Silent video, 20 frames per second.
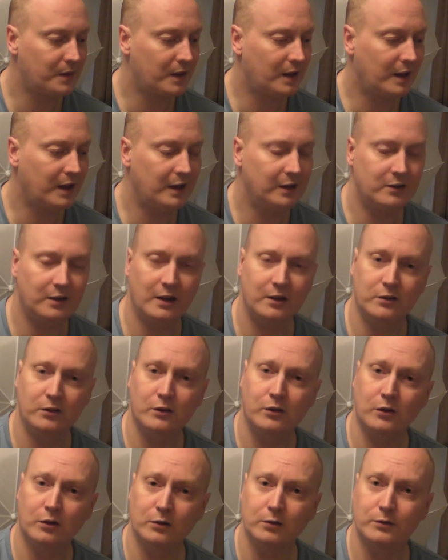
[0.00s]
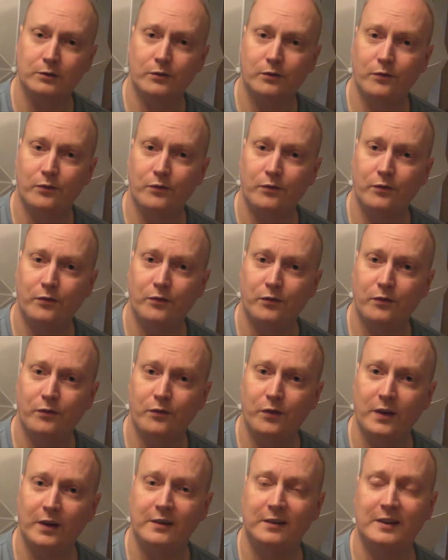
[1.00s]
it's a good
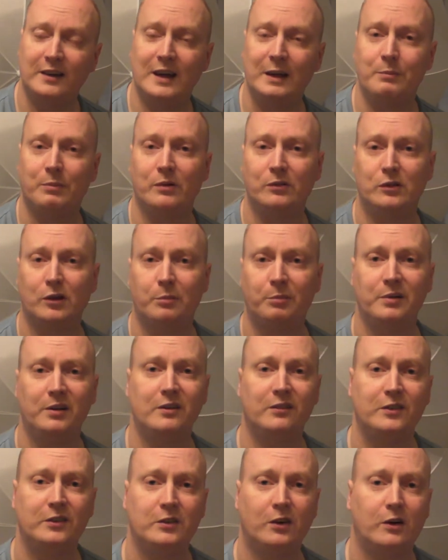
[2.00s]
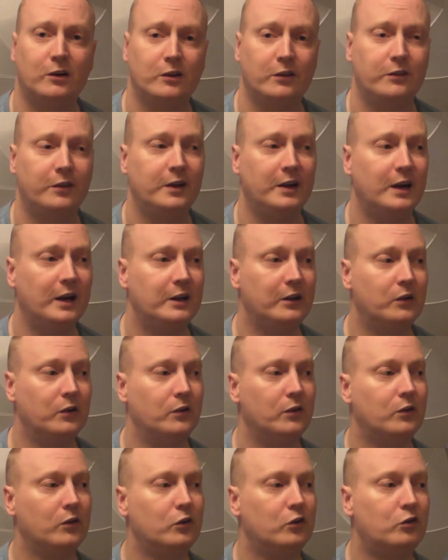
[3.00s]
thing to keep on top of your photography and
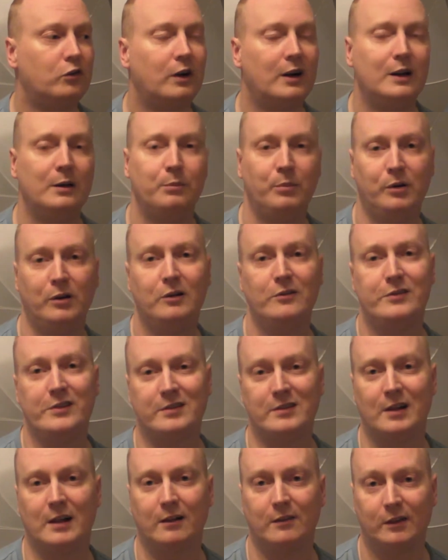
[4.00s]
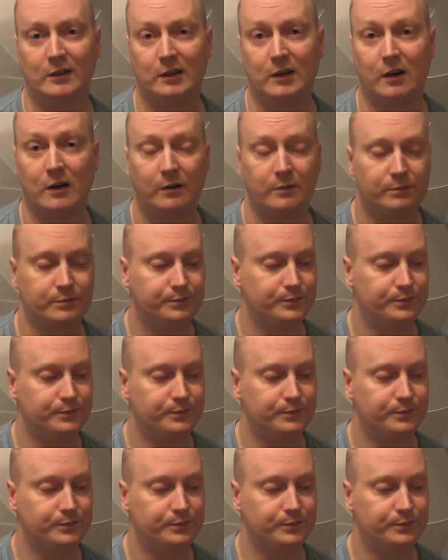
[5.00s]
try and improve yourself a lot.